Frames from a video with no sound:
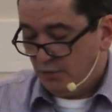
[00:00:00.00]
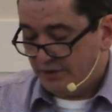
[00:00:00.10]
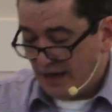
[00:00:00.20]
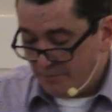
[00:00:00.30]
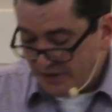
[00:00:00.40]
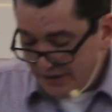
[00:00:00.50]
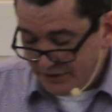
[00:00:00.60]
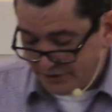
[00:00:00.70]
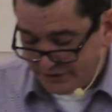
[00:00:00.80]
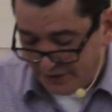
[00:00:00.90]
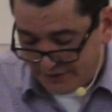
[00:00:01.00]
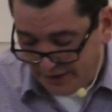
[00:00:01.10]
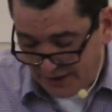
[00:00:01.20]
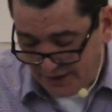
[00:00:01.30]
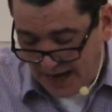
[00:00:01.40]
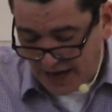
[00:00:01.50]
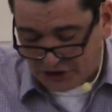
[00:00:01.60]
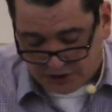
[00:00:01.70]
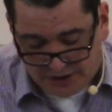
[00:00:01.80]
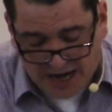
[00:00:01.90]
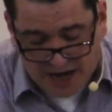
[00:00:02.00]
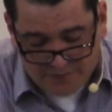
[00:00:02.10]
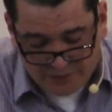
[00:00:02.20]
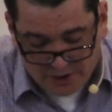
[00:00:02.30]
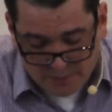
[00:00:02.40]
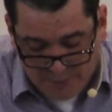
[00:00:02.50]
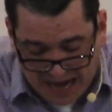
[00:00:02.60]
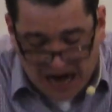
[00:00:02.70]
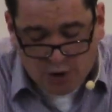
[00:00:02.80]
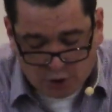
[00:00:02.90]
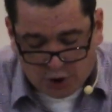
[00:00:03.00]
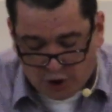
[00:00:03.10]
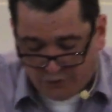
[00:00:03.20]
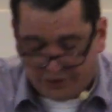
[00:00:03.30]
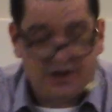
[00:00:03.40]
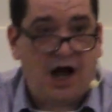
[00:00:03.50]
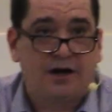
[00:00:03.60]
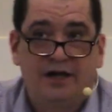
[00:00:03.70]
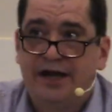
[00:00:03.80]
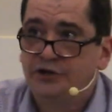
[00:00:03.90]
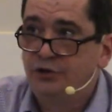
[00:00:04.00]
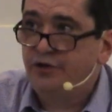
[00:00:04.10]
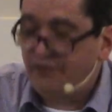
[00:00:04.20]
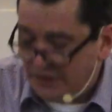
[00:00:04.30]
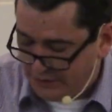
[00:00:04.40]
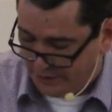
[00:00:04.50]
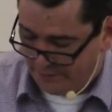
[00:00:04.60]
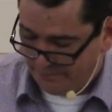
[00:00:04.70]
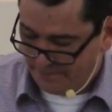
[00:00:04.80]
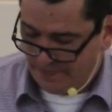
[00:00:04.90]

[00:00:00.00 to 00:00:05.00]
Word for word: what that means is that they actually have power over the non-elect to defeat them.